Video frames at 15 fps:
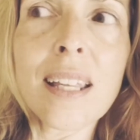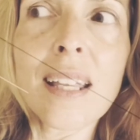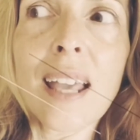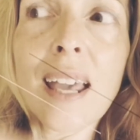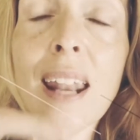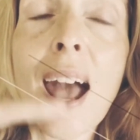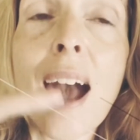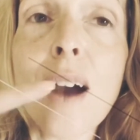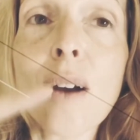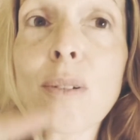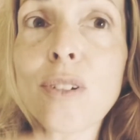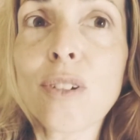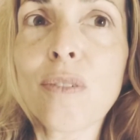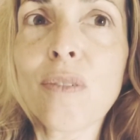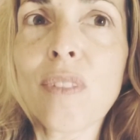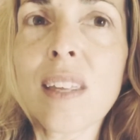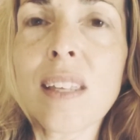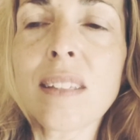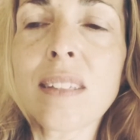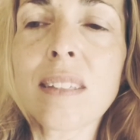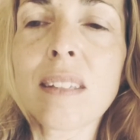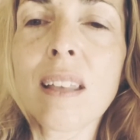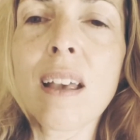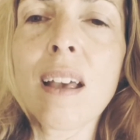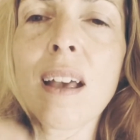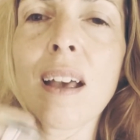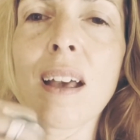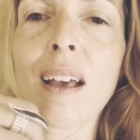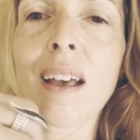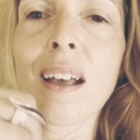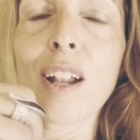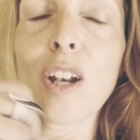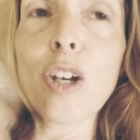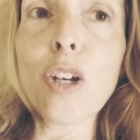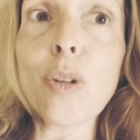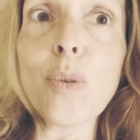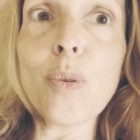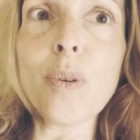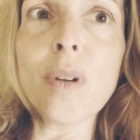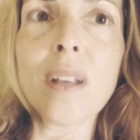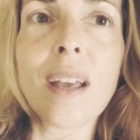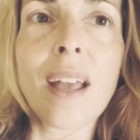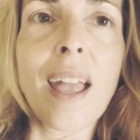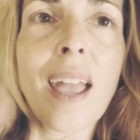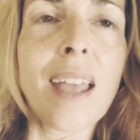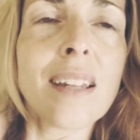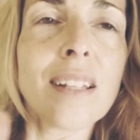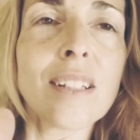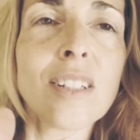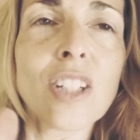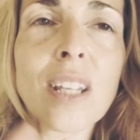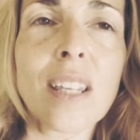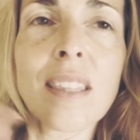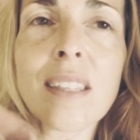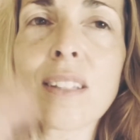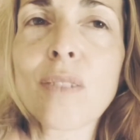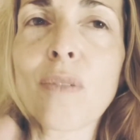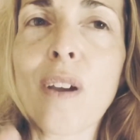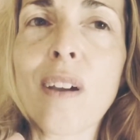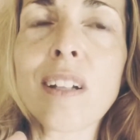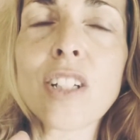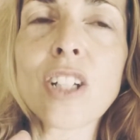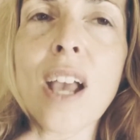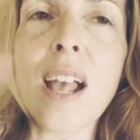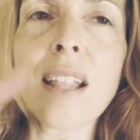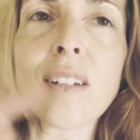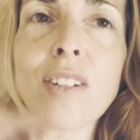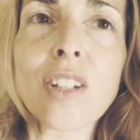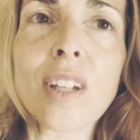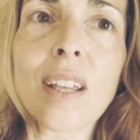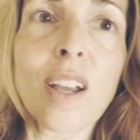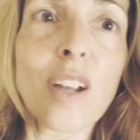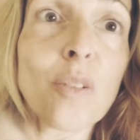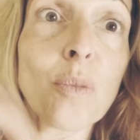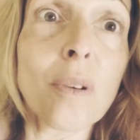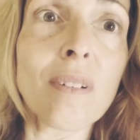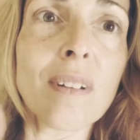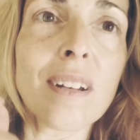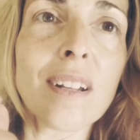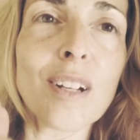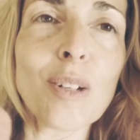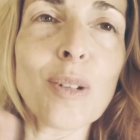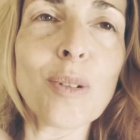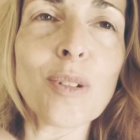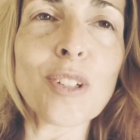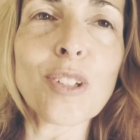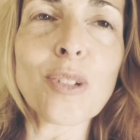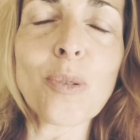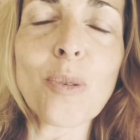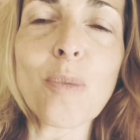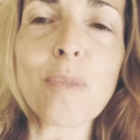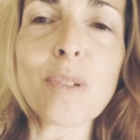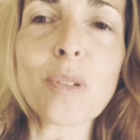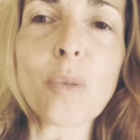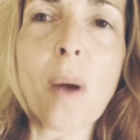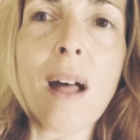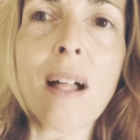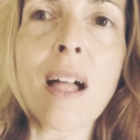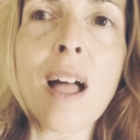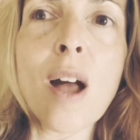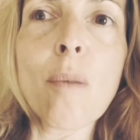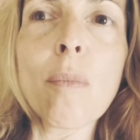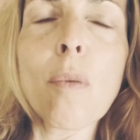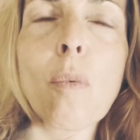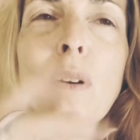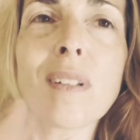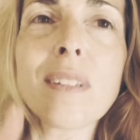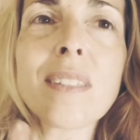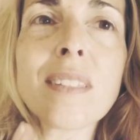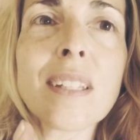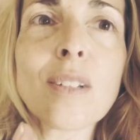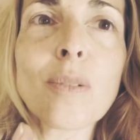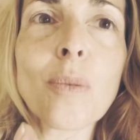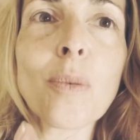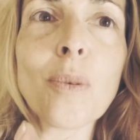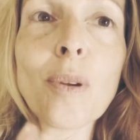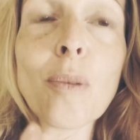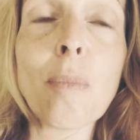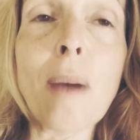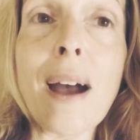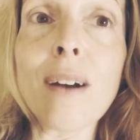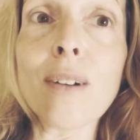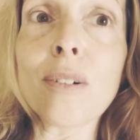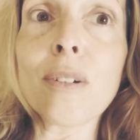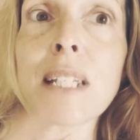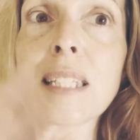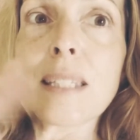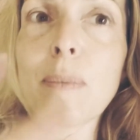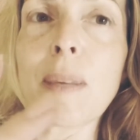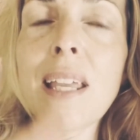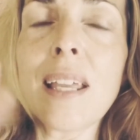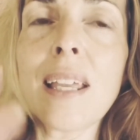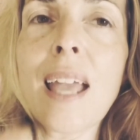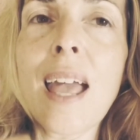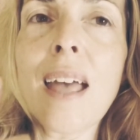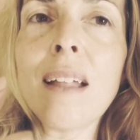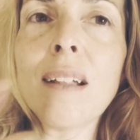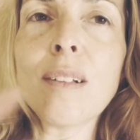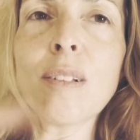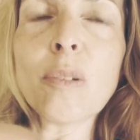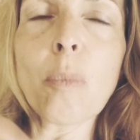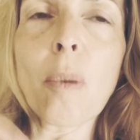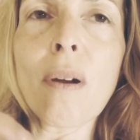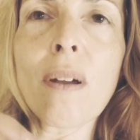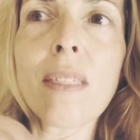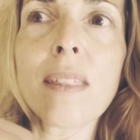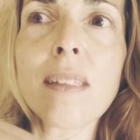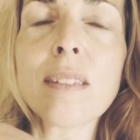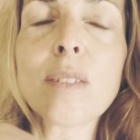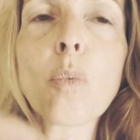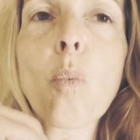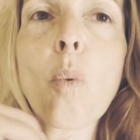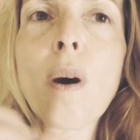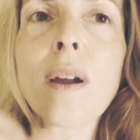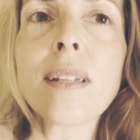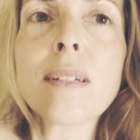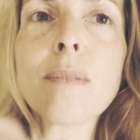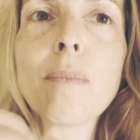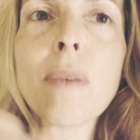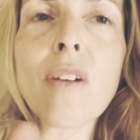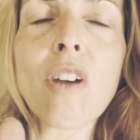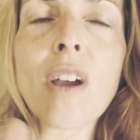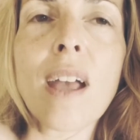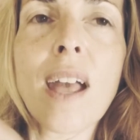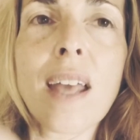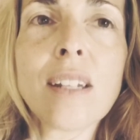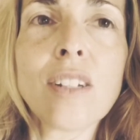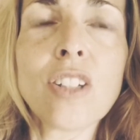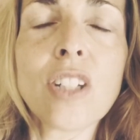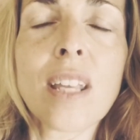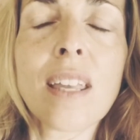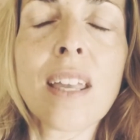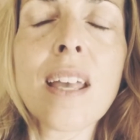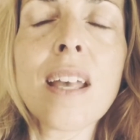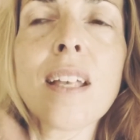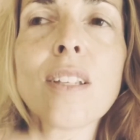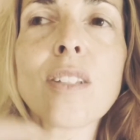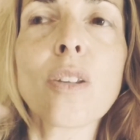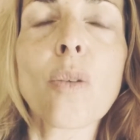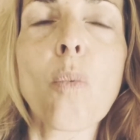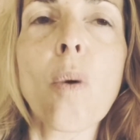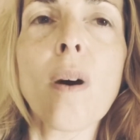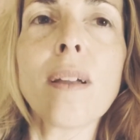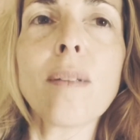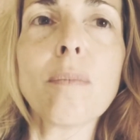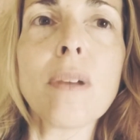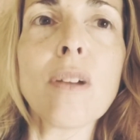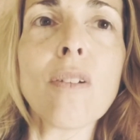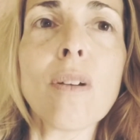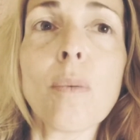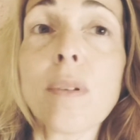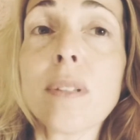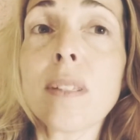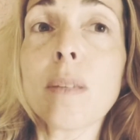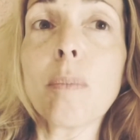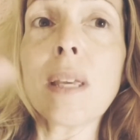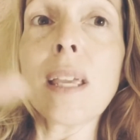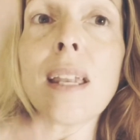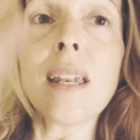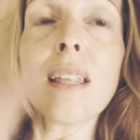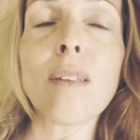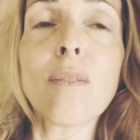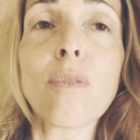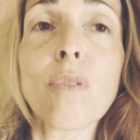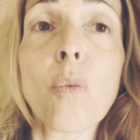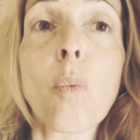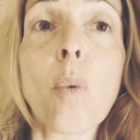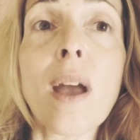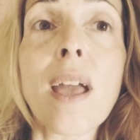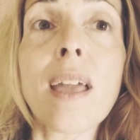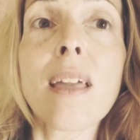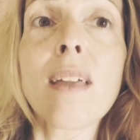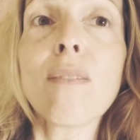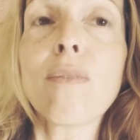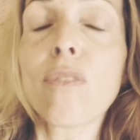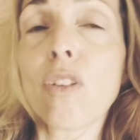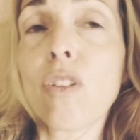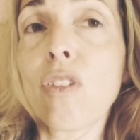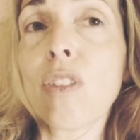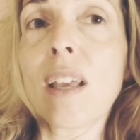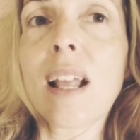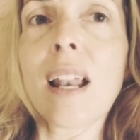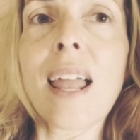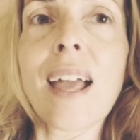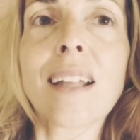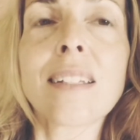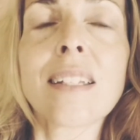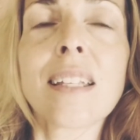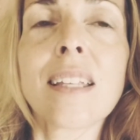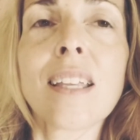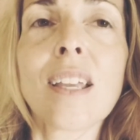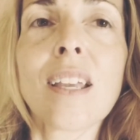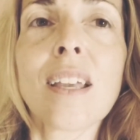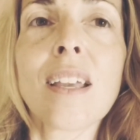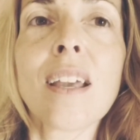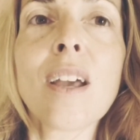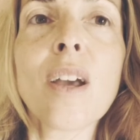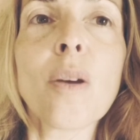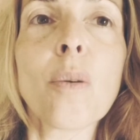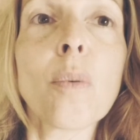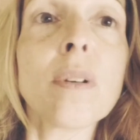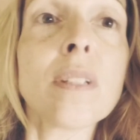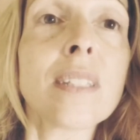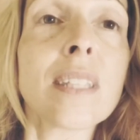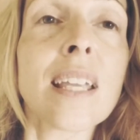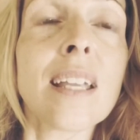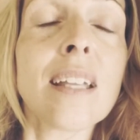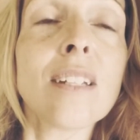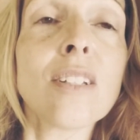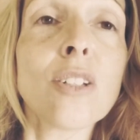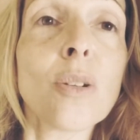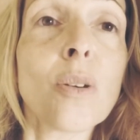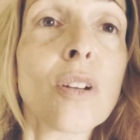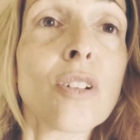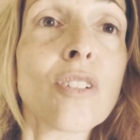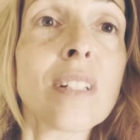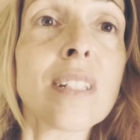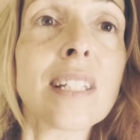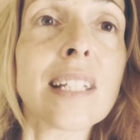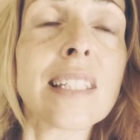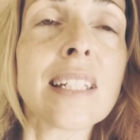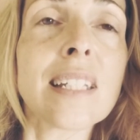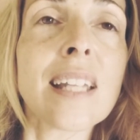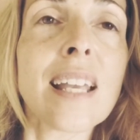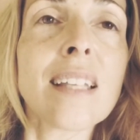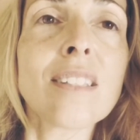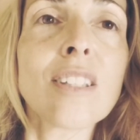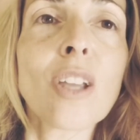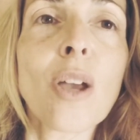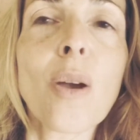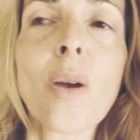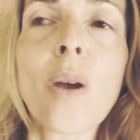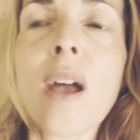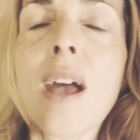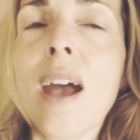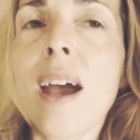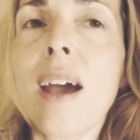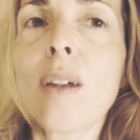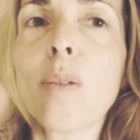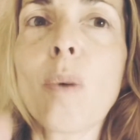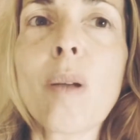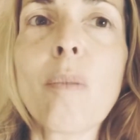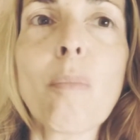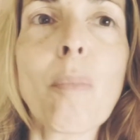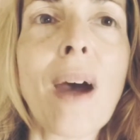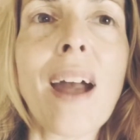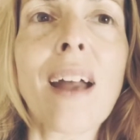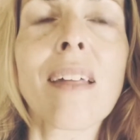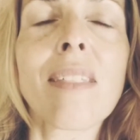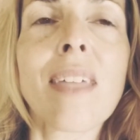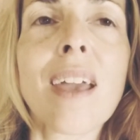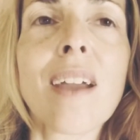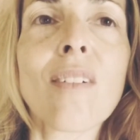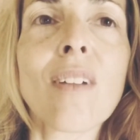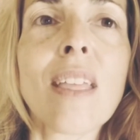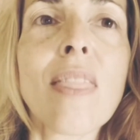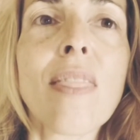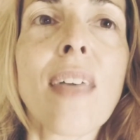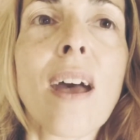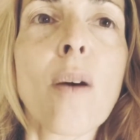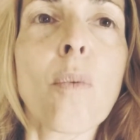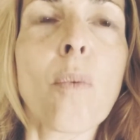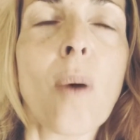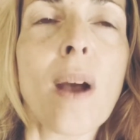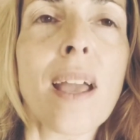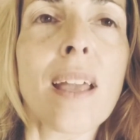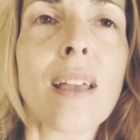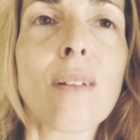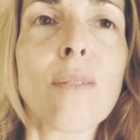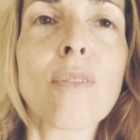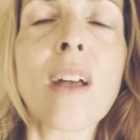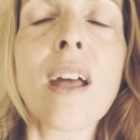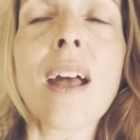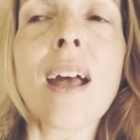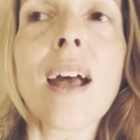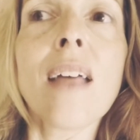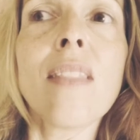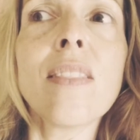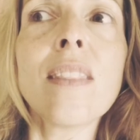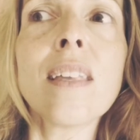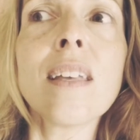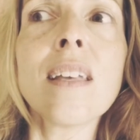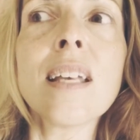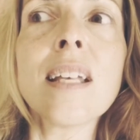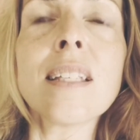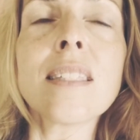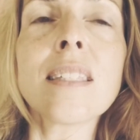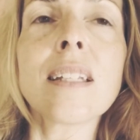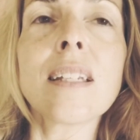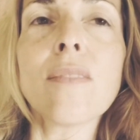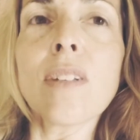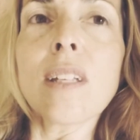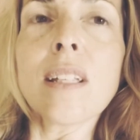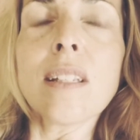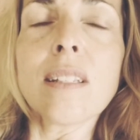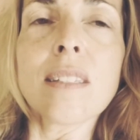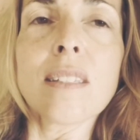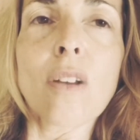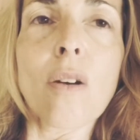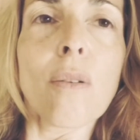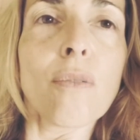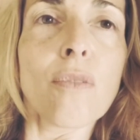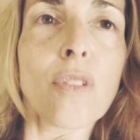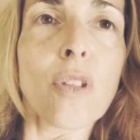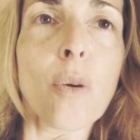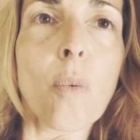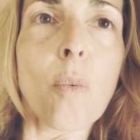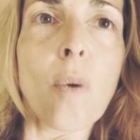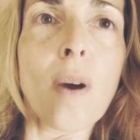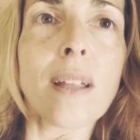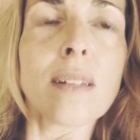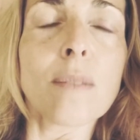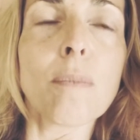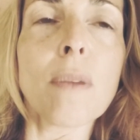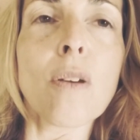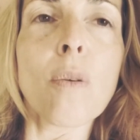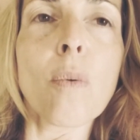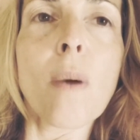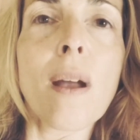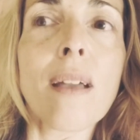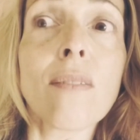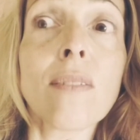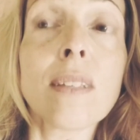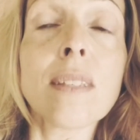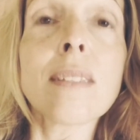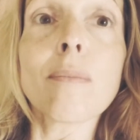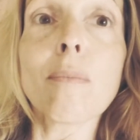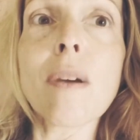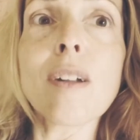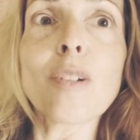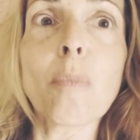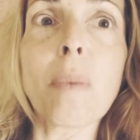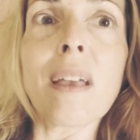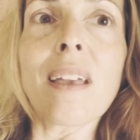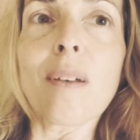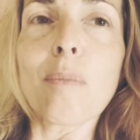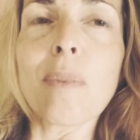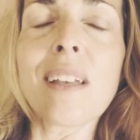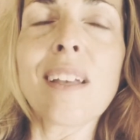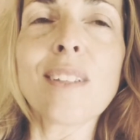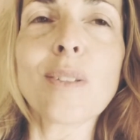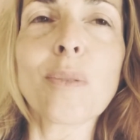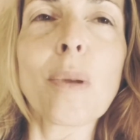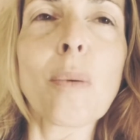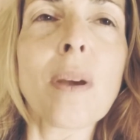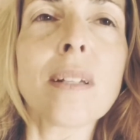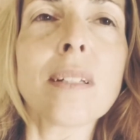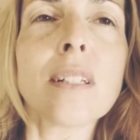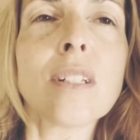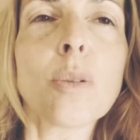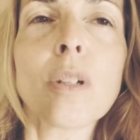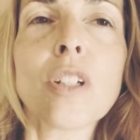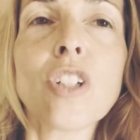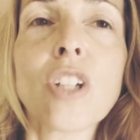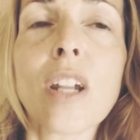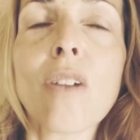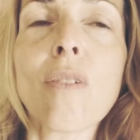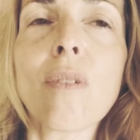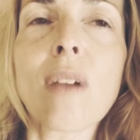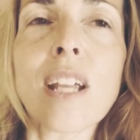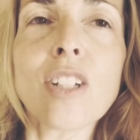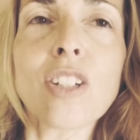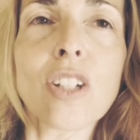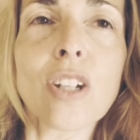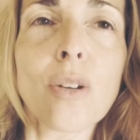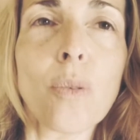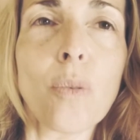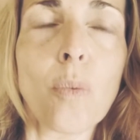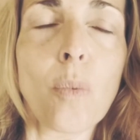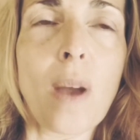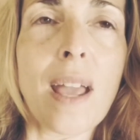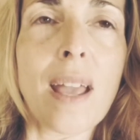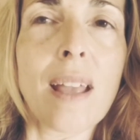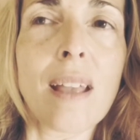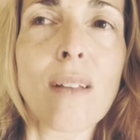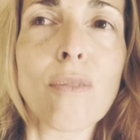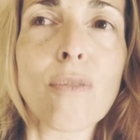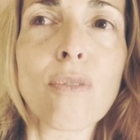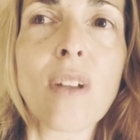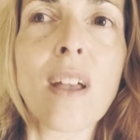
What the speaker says: get out of this lunar energy that's very challenging, and we're in a lunar storm as well. But what's it all about? It's being held by this white mirror energy. So white mirror was the beginning of the wave that the galactic year was in 260 days ago, and we're back there in that wave. And the significance of the white mirror wave is much bigger, because we went into a generational wave